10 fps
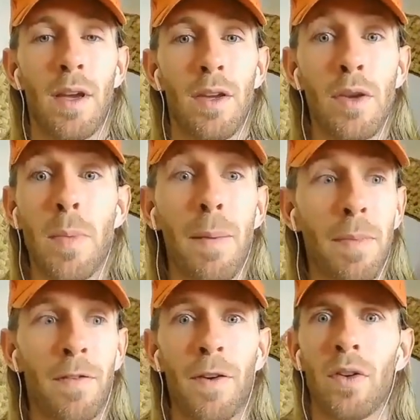You might be
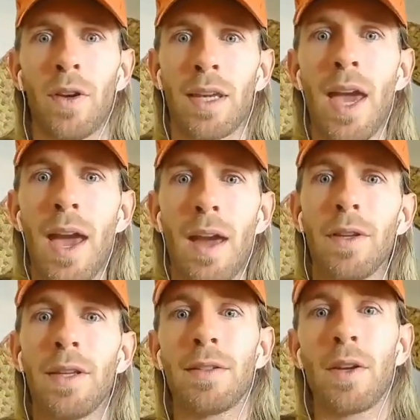feeling like, yeah,
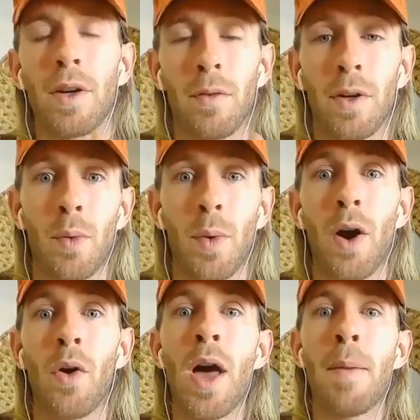everything's going really
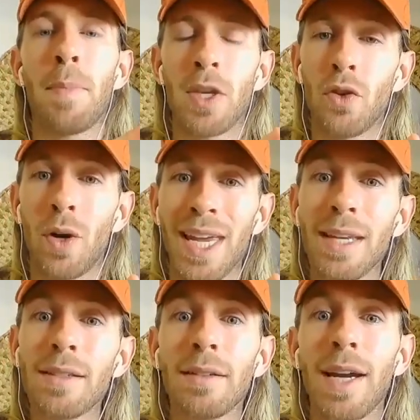well, but your
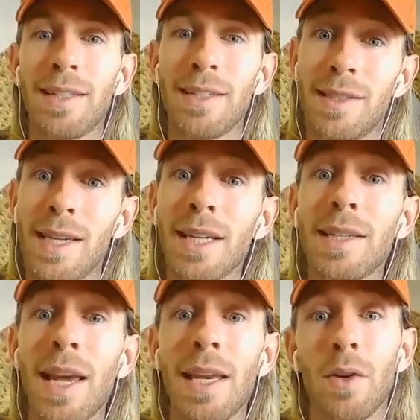intellect is
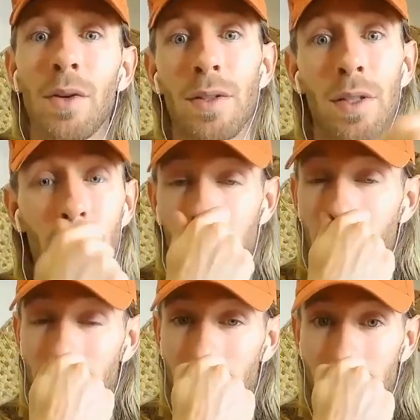dictating your decision
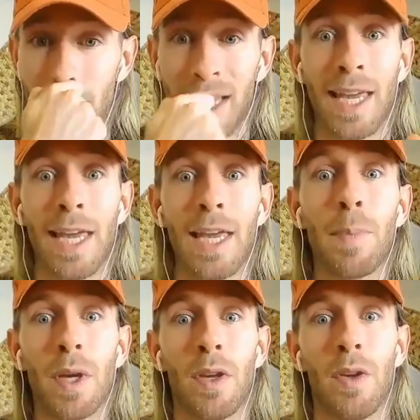making and
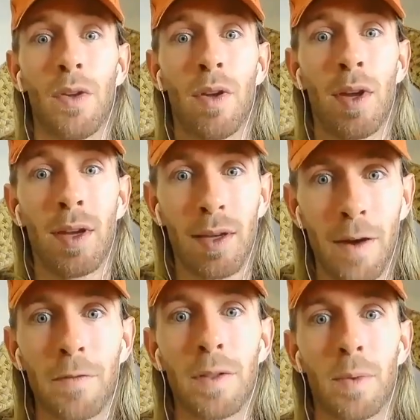keeping you
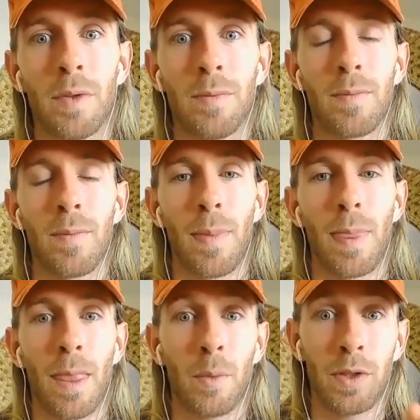comfortable,
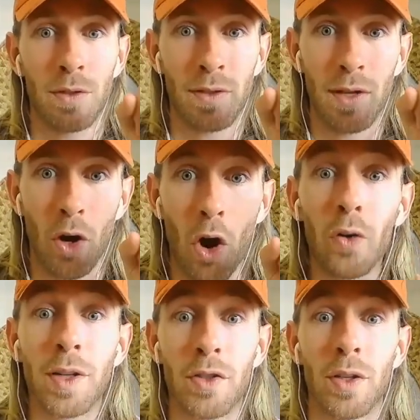which is
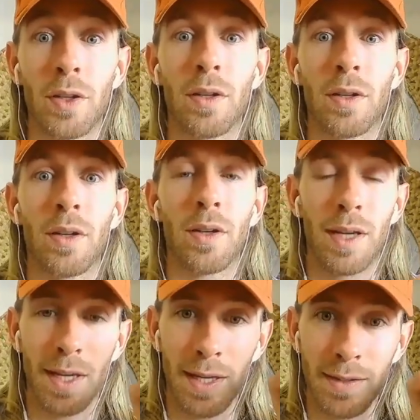origin
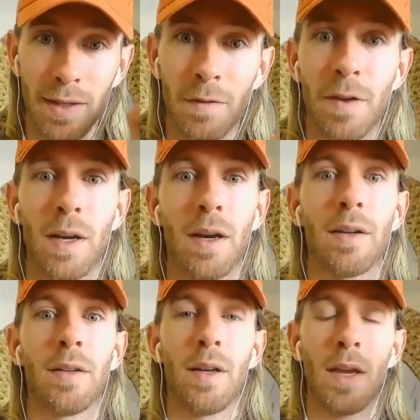is in fear.
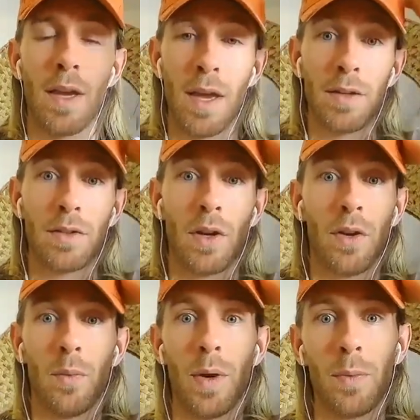So
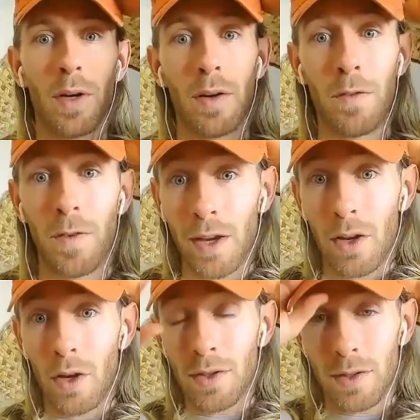when we're in fear
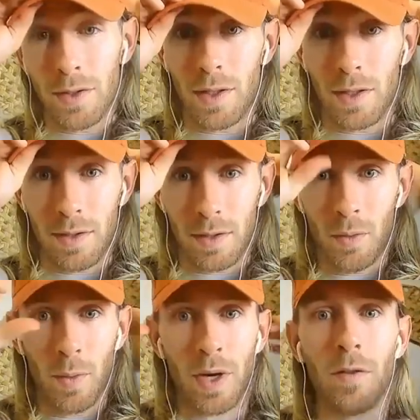consciousness,
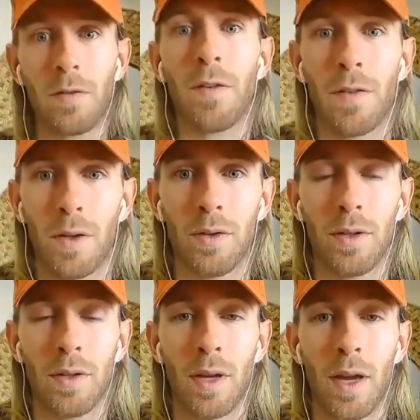we're not fulfilled
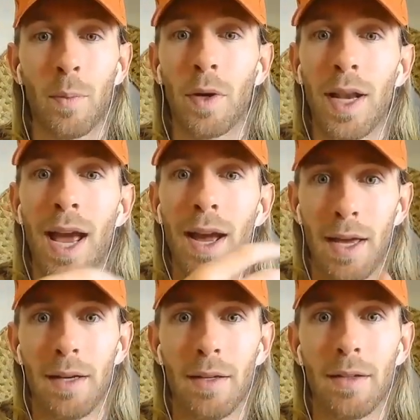and we're in our head.